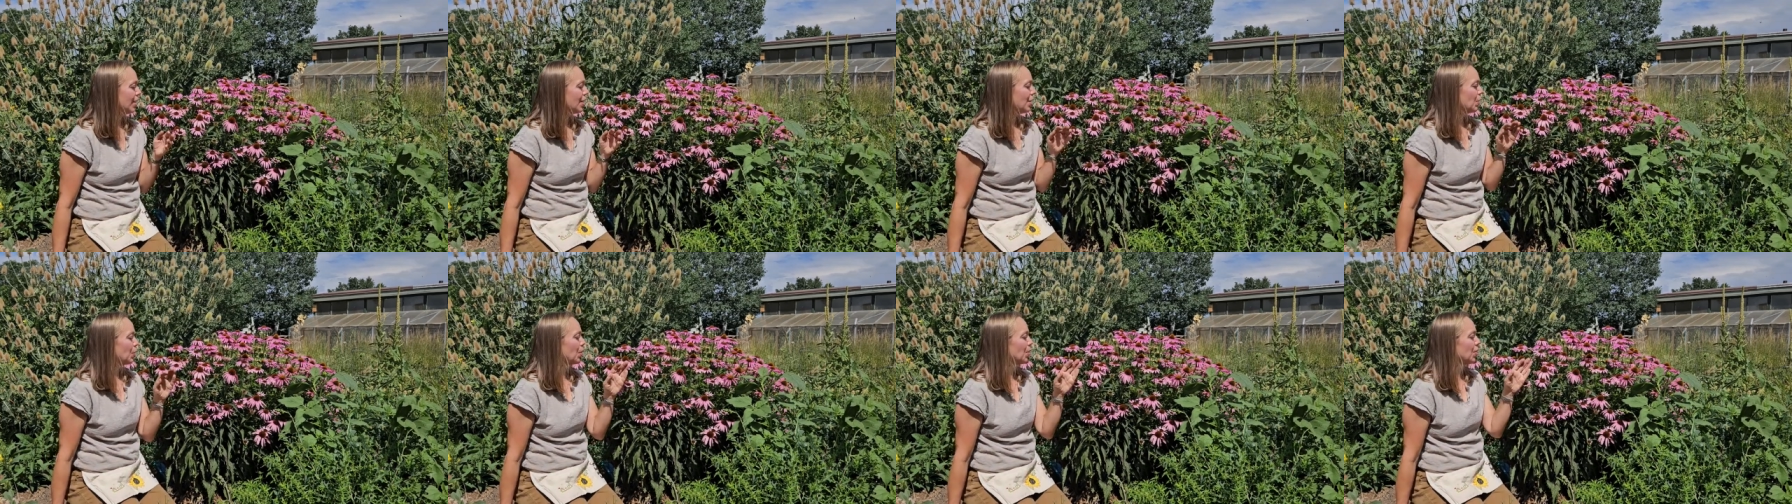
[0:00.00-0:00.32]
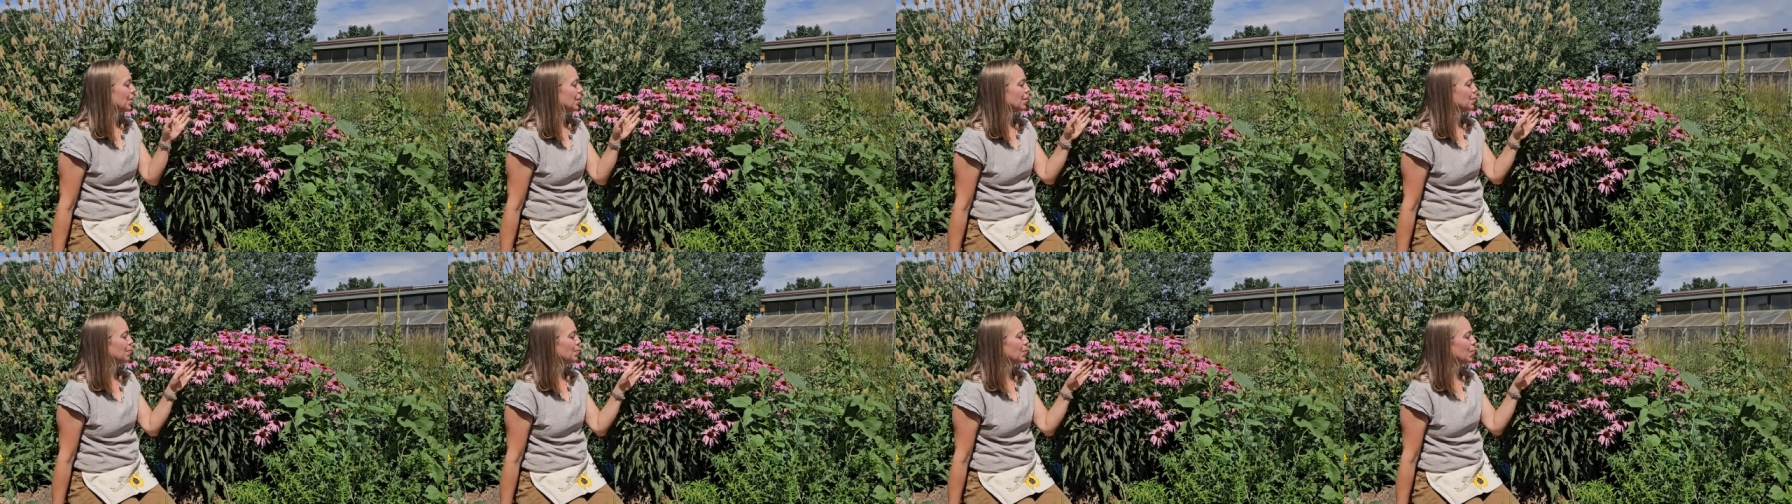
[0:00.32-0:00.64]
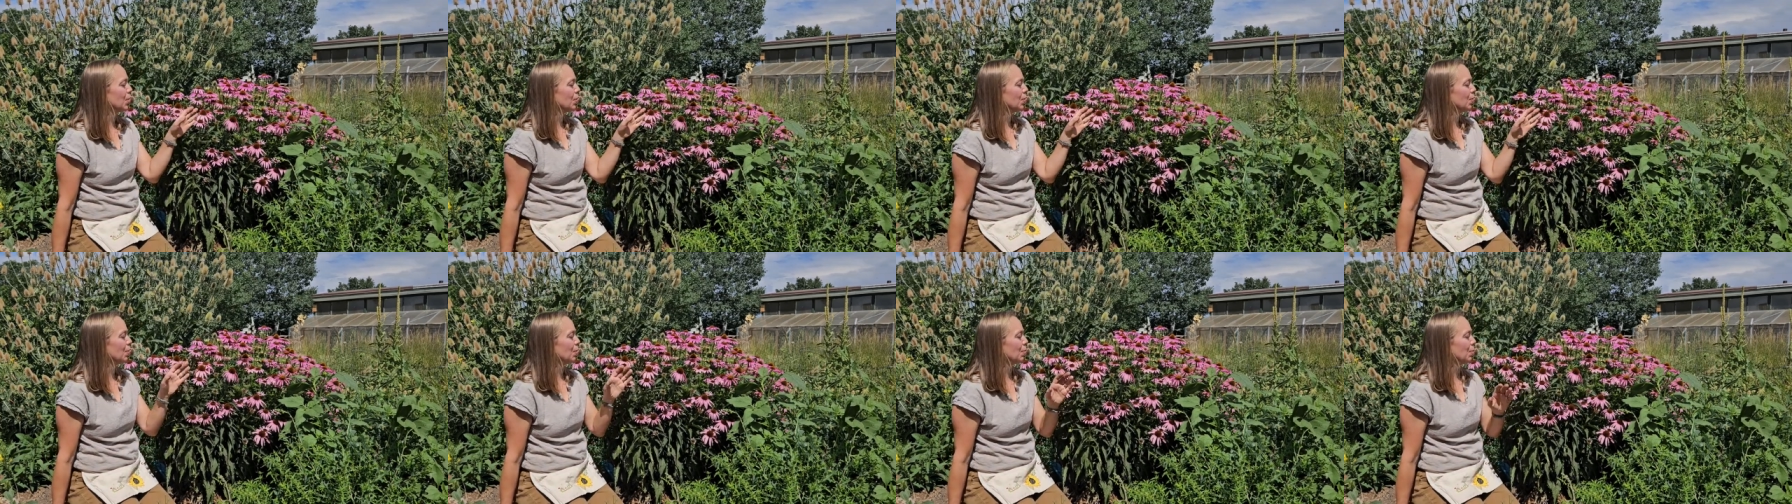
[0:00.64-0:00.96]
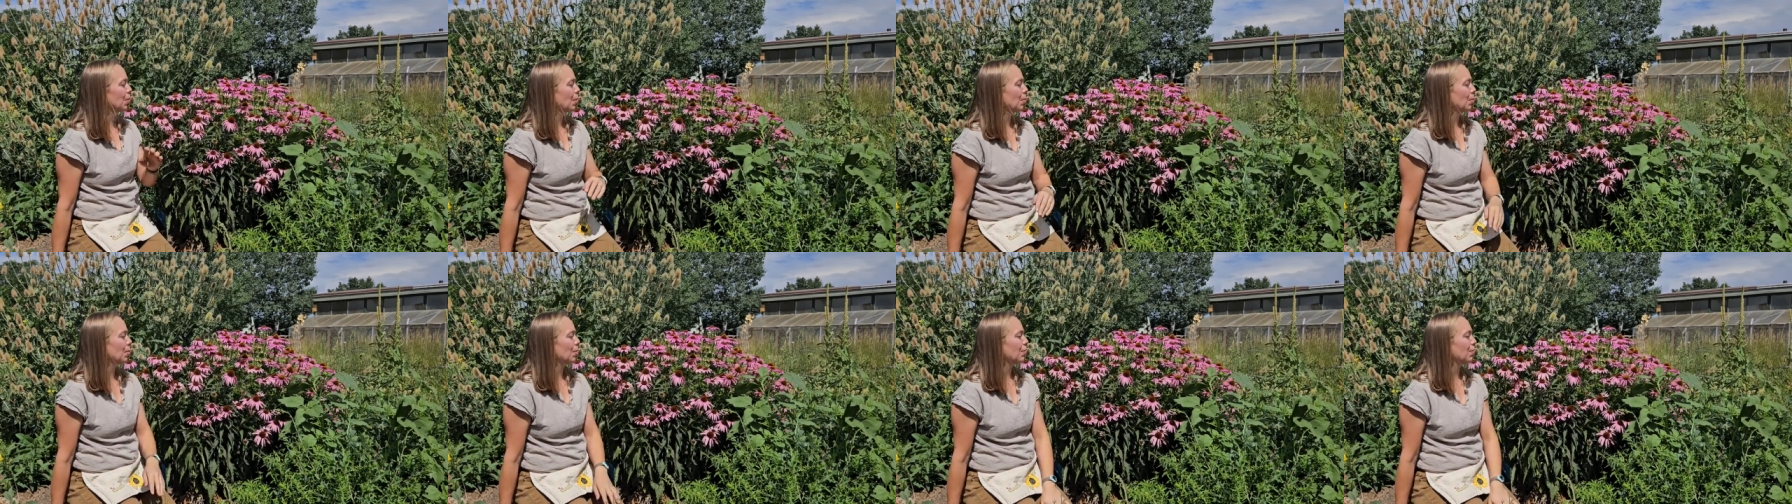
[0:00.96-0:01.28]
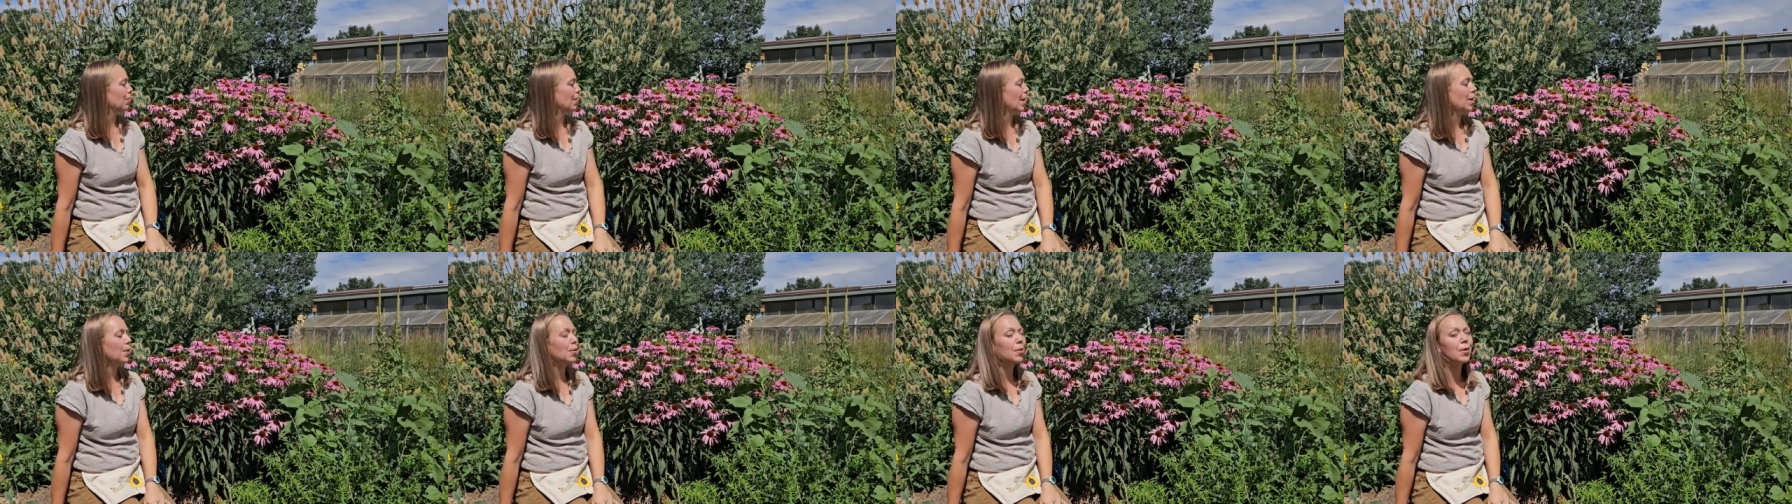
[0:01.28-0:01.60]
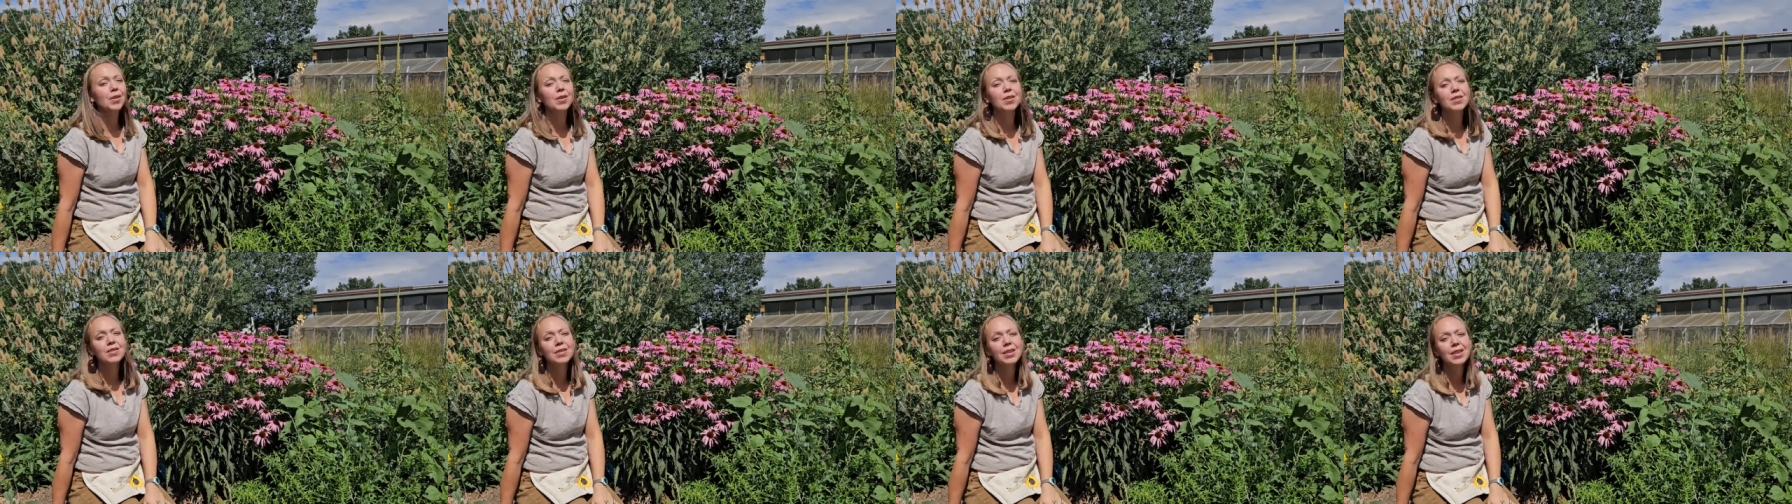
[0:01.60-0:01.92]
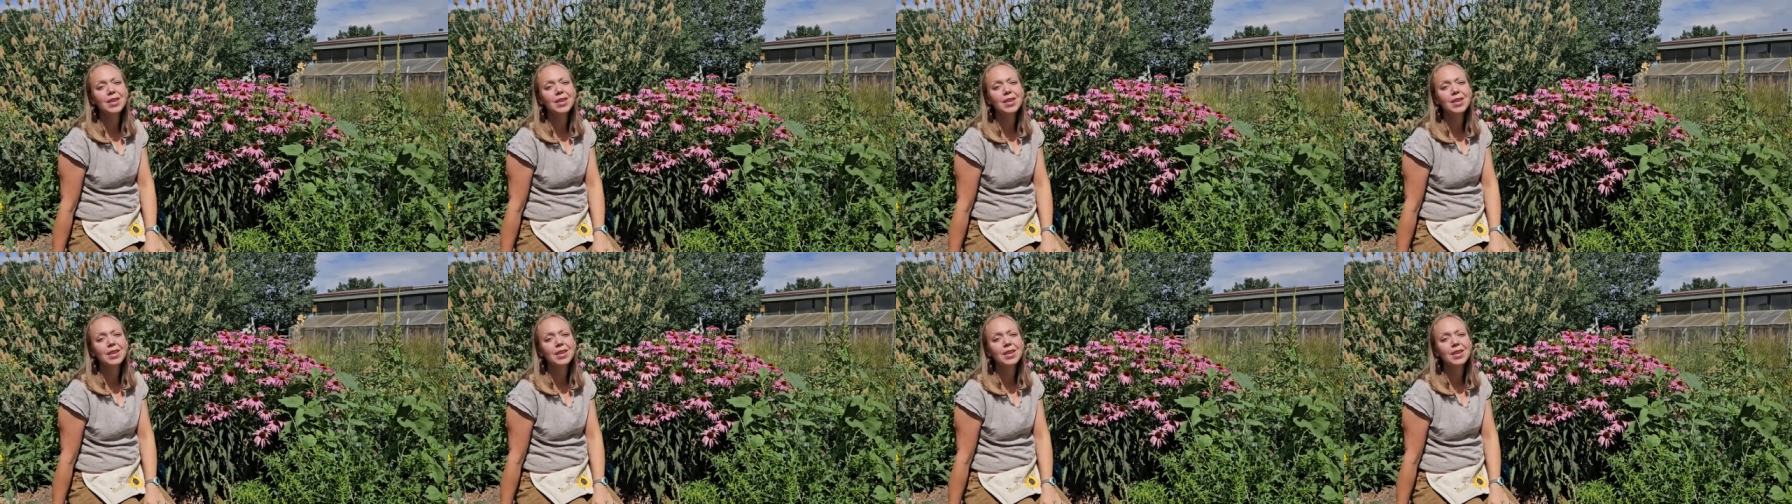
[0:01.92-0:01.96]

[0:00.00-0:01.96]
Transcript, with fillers: with its beautiful purple flowers,